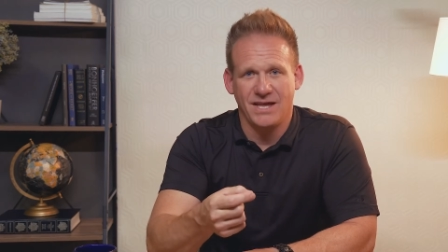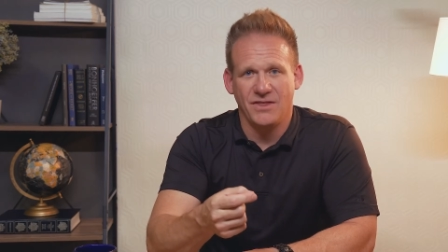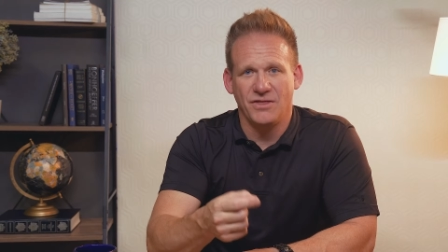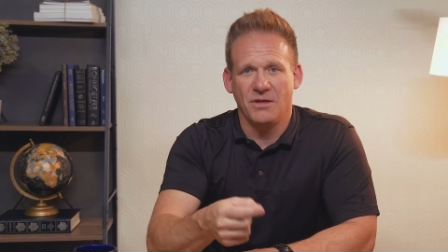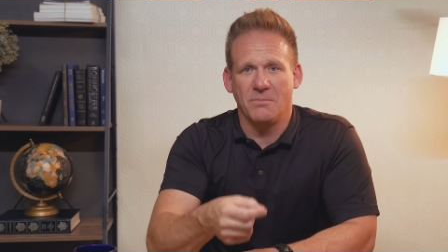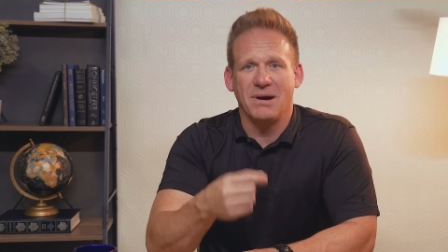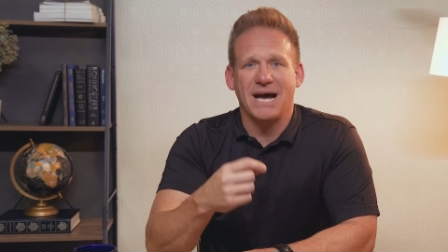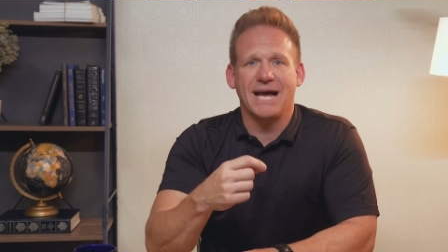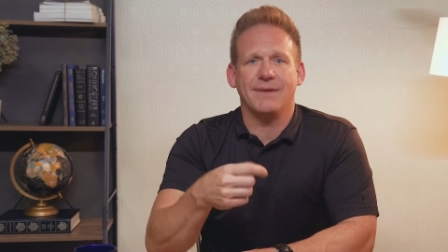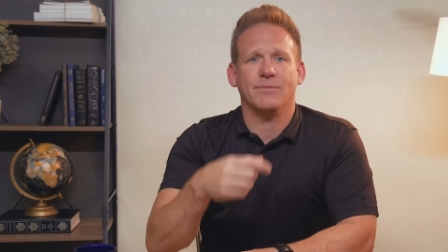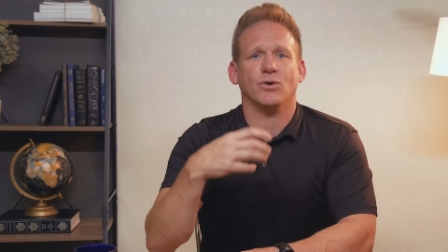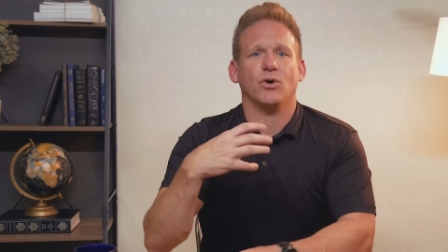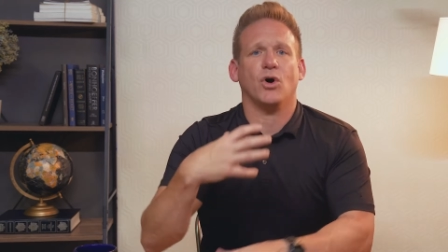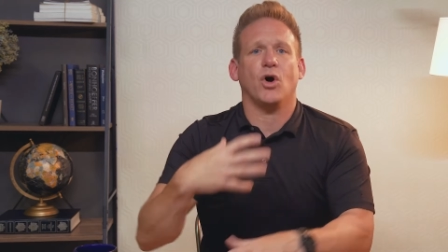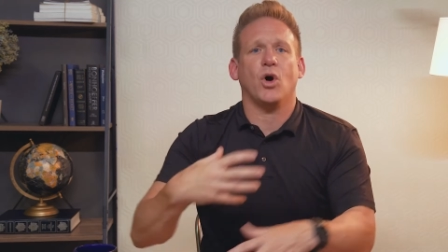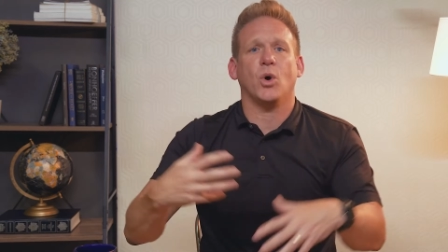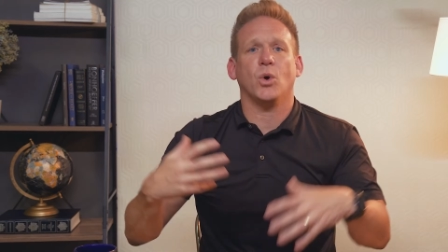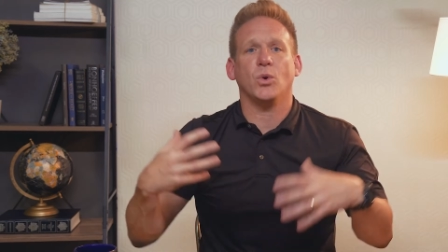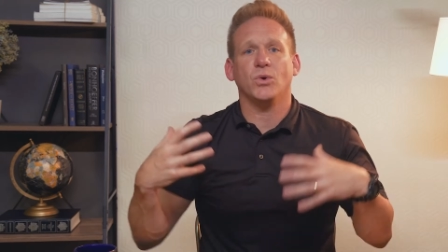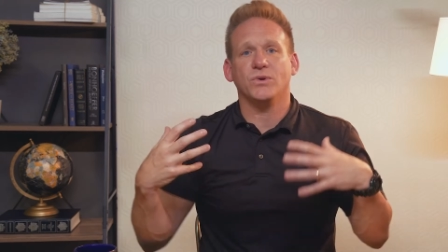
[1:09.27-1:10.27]
The Bible
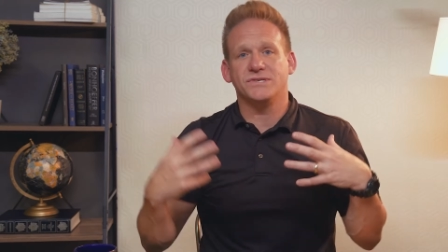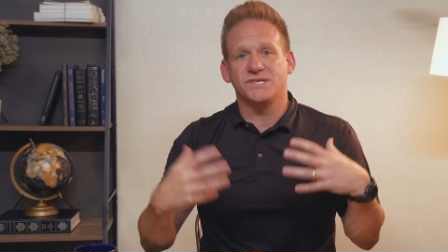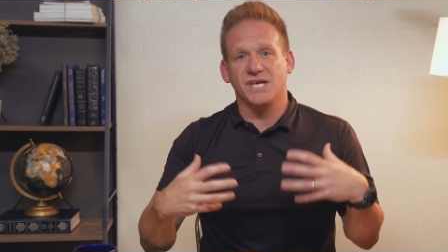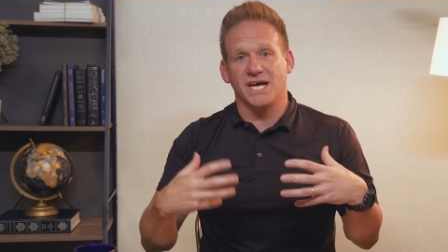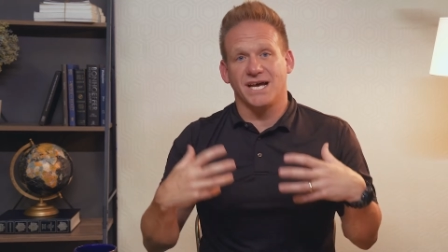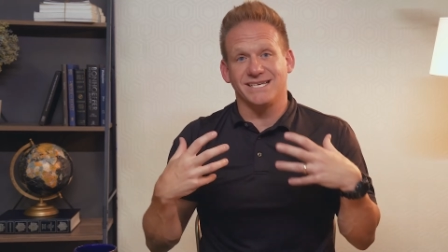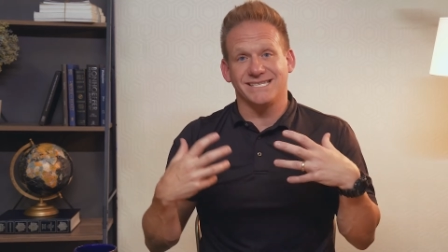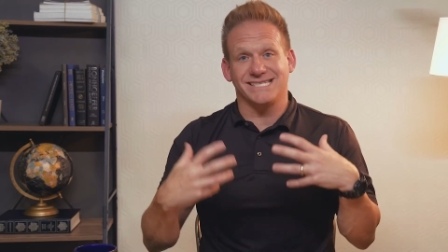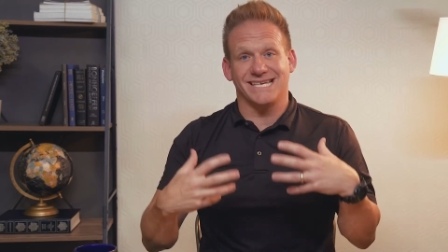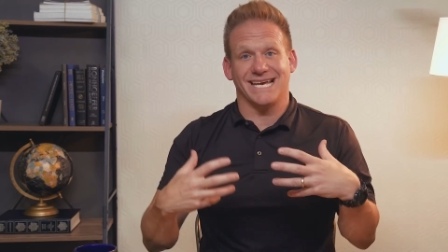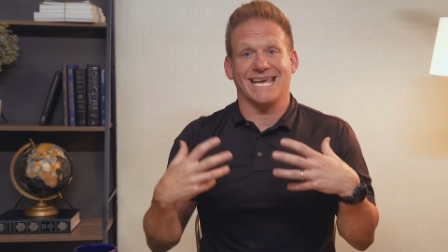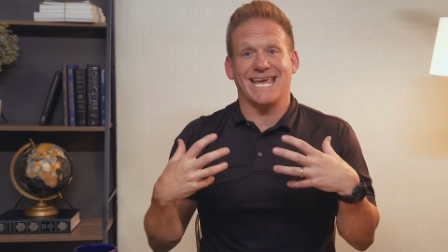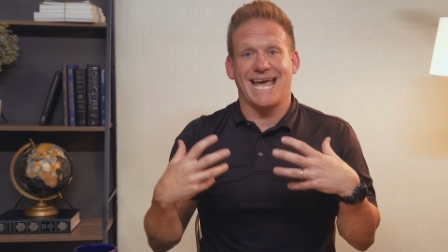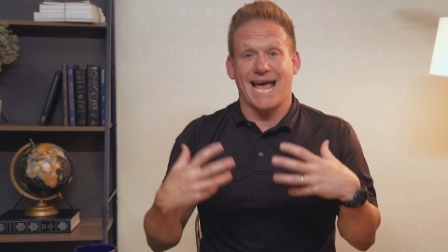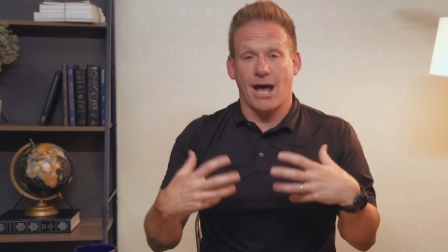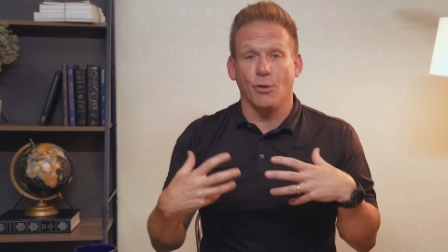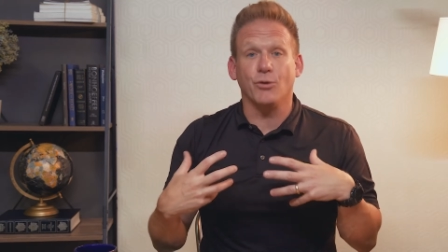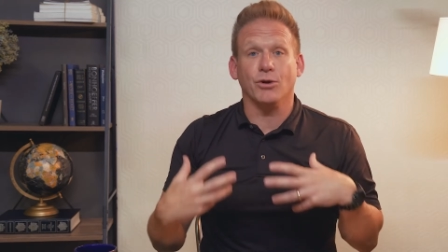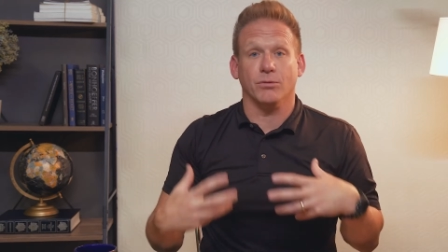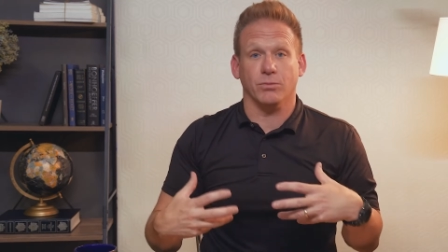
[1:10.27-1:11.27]
holds us
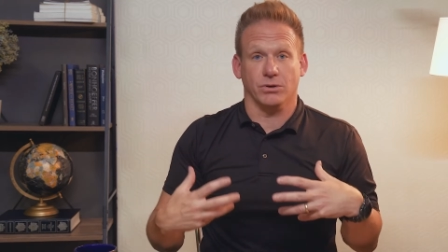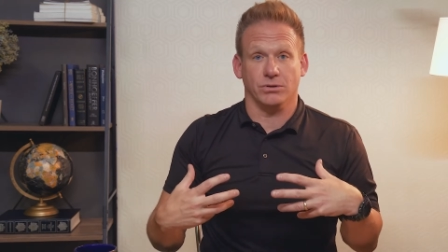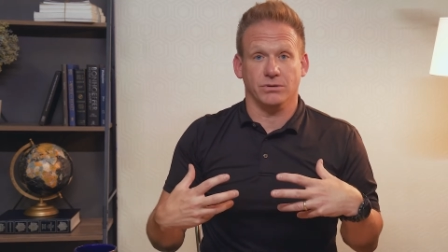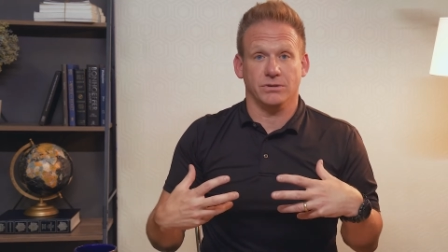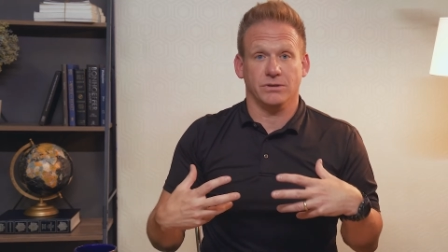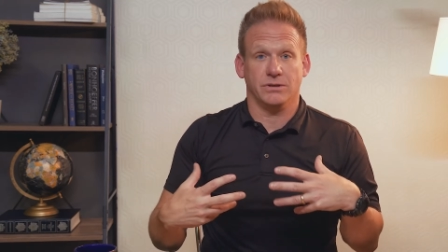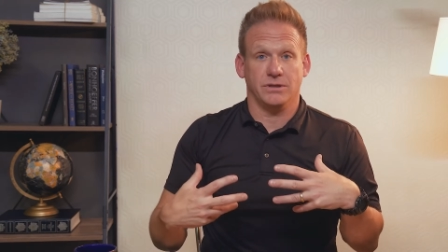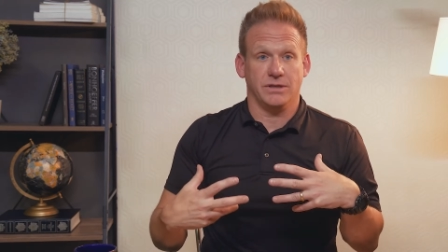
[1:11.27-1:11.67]
accountable.